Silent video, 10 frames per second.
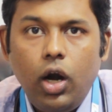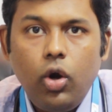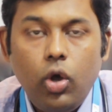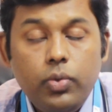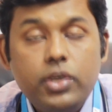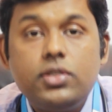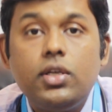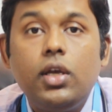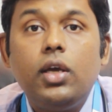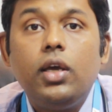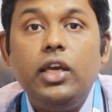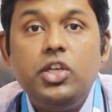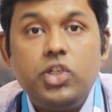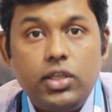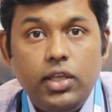And always
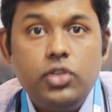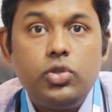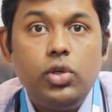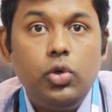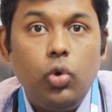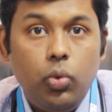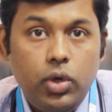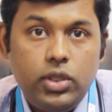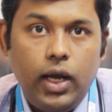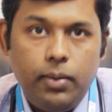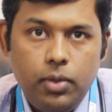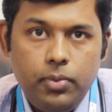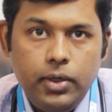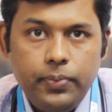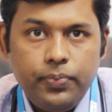inject the insulin over the
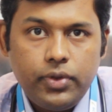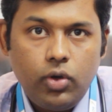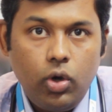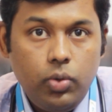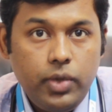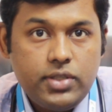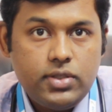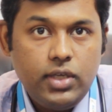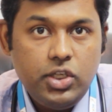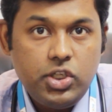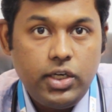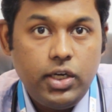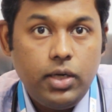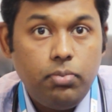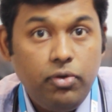abdomen. Always
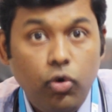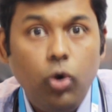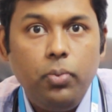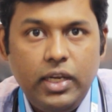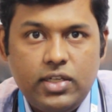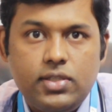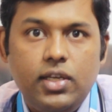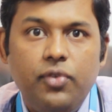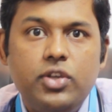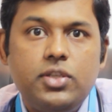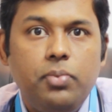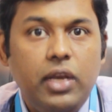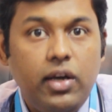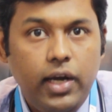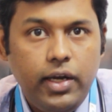inject it before meals if it is a
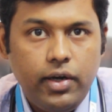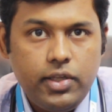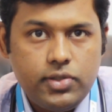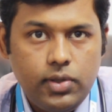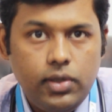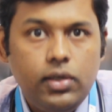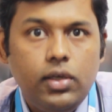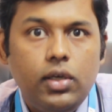meal-related insulin.